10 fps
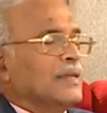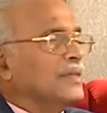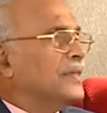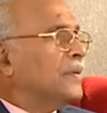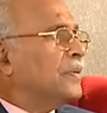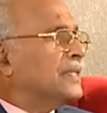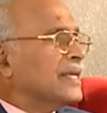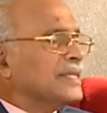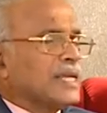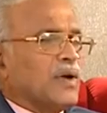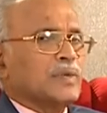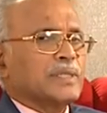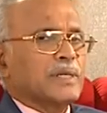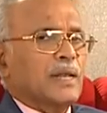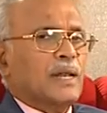The British
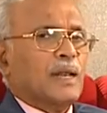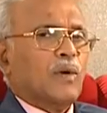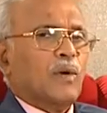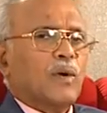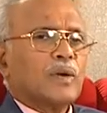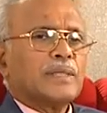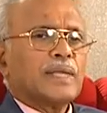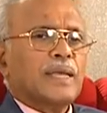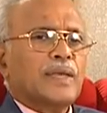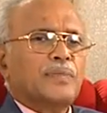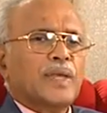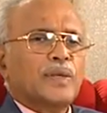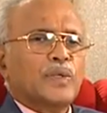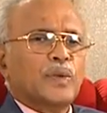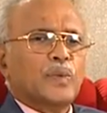Council or the
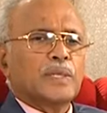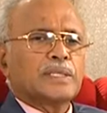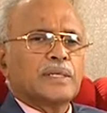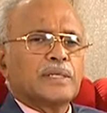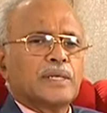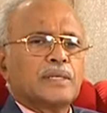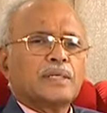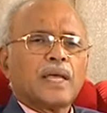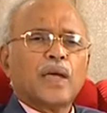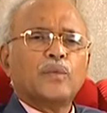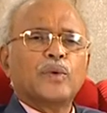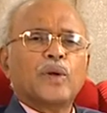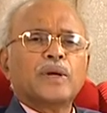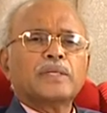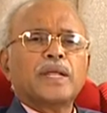Indian universities have
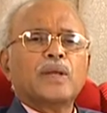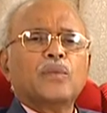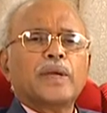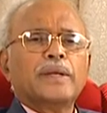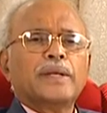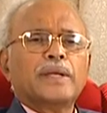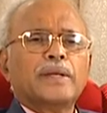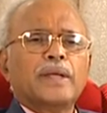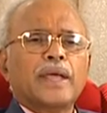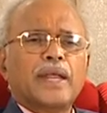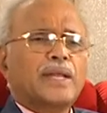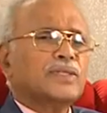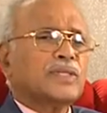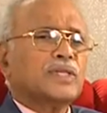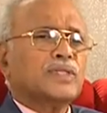not invented any
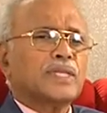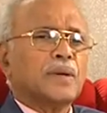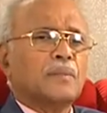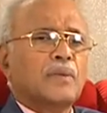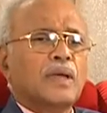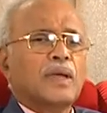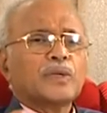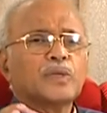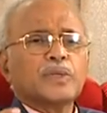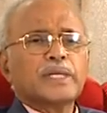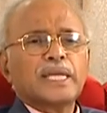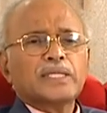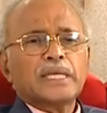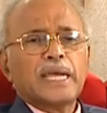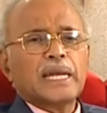system to
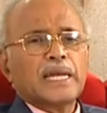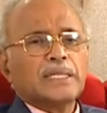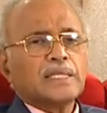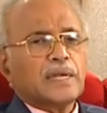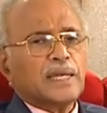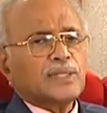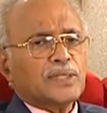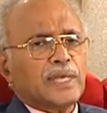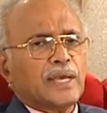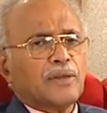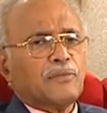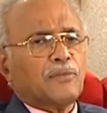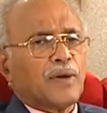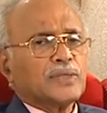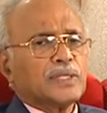teach English easier,
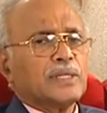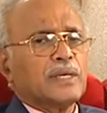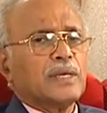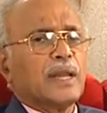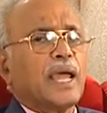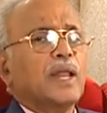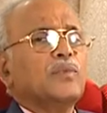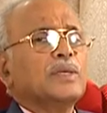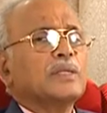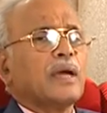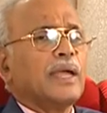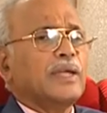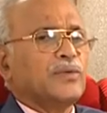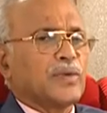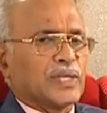faster, and with high
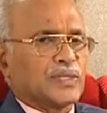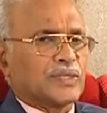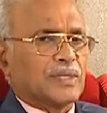interest.